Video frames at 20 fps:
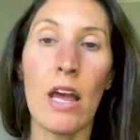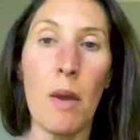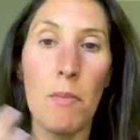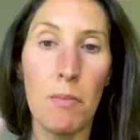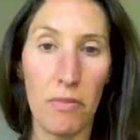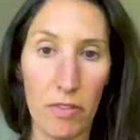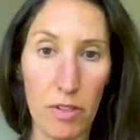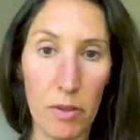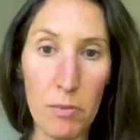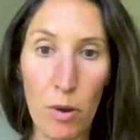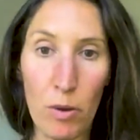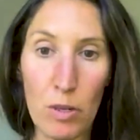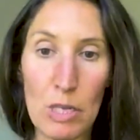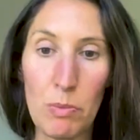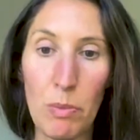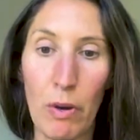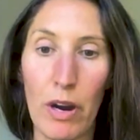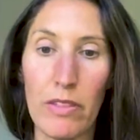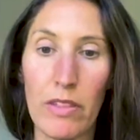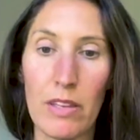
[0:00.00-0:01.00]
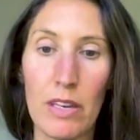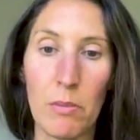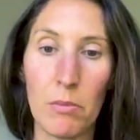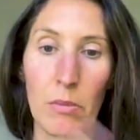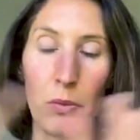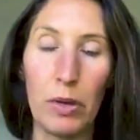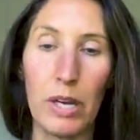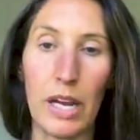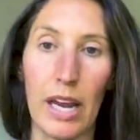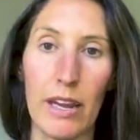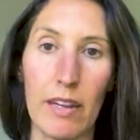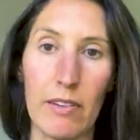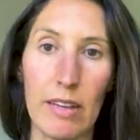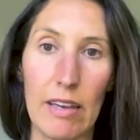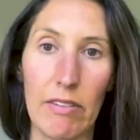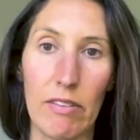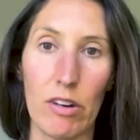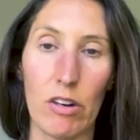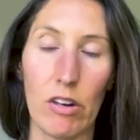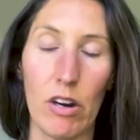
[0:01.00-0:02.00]
But for the most part, the number we kind of
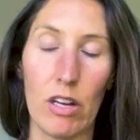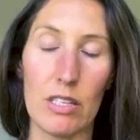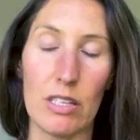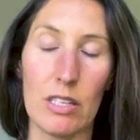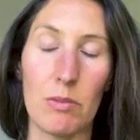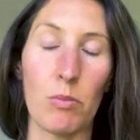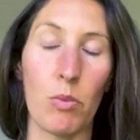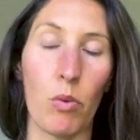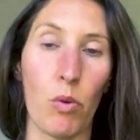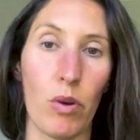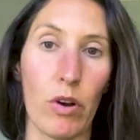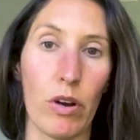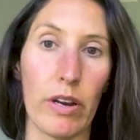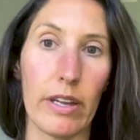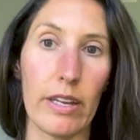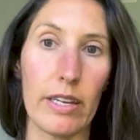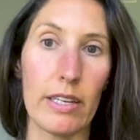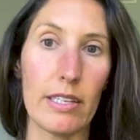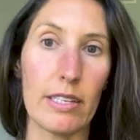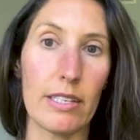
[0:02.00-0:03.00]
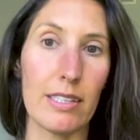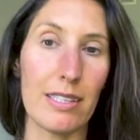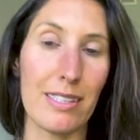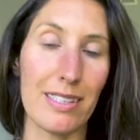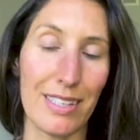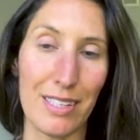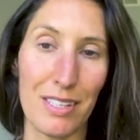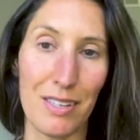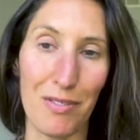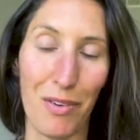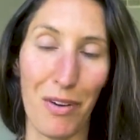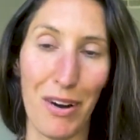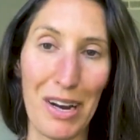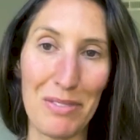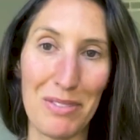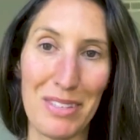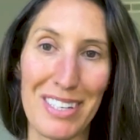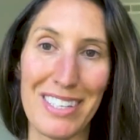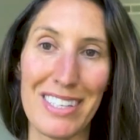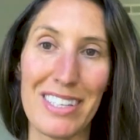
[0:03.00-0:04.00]
give across the board is 64
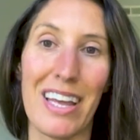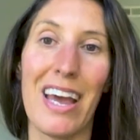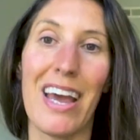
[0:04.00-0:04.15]
ounces.